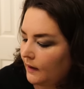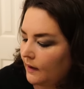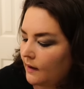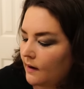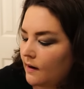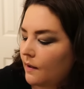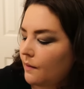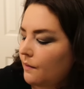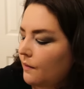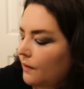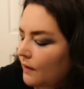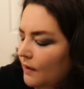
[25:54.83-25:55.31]
And
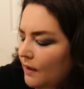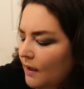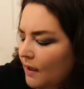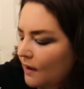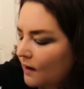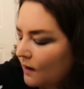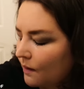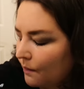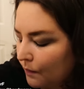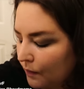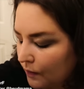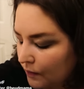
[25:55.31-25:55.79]
I,
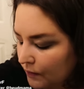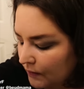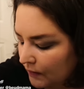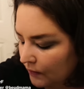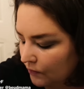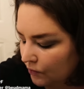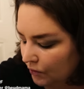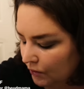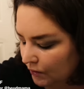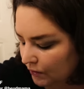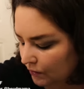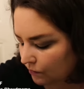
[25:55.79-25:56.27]
again, I'm
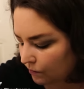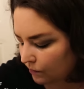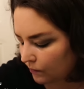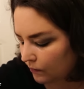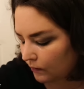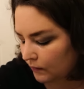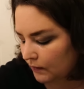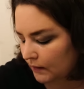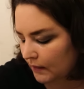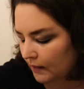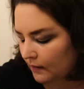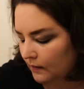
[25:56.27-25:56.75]
using just a
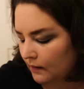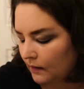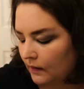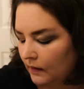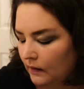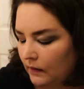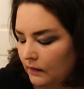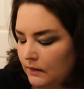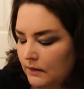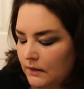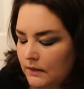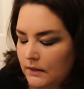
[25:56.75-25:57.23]
Real
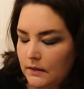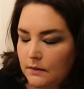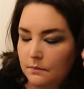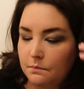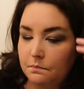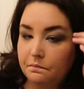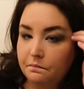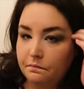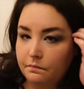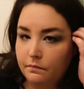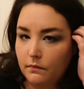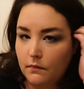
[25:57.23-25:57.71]

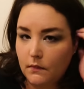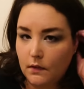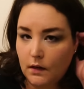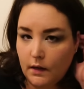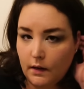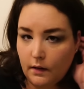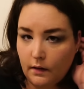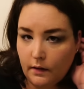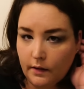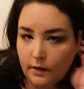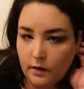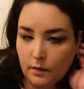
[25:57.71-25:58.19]
Techniques
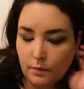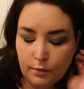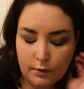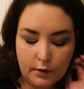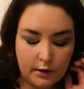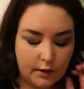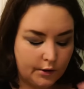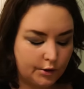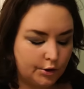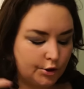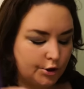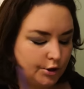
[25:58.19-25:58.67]
eyeliner
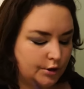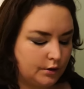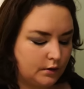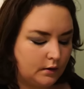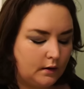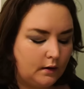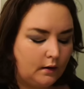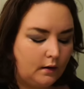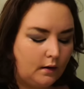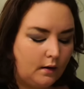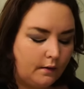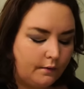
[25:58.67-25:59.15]
brush.
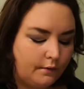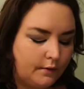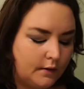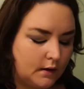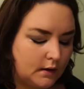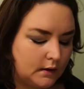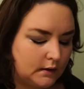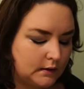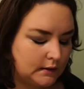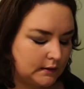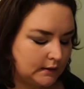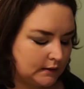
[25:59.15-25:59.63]
I love
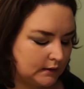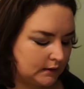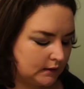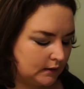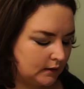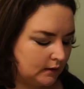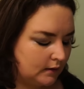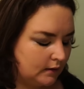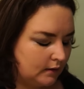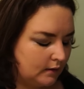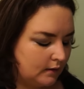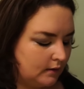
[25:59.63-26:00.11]
this.
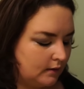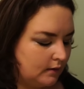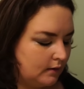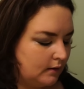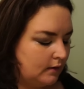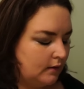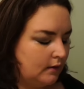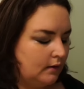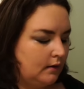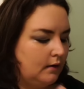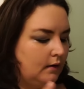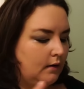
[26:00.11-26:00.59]

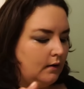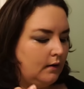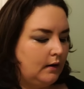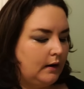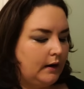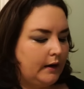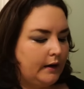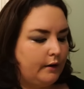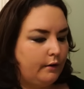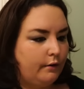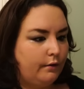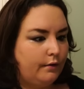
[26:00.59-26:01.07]

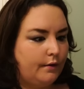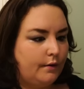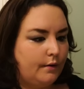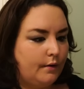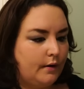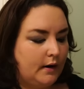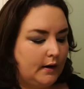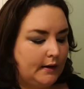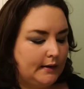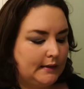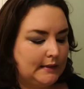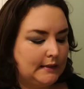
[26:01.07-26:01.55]
I go through
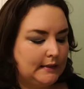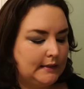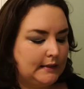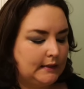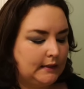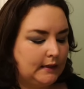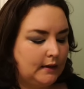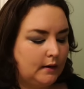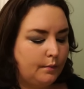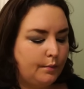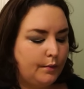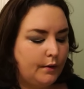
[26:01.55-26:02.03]
and I
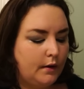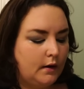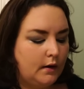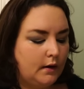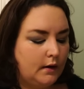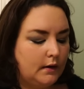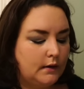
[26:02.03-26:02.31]
stamp it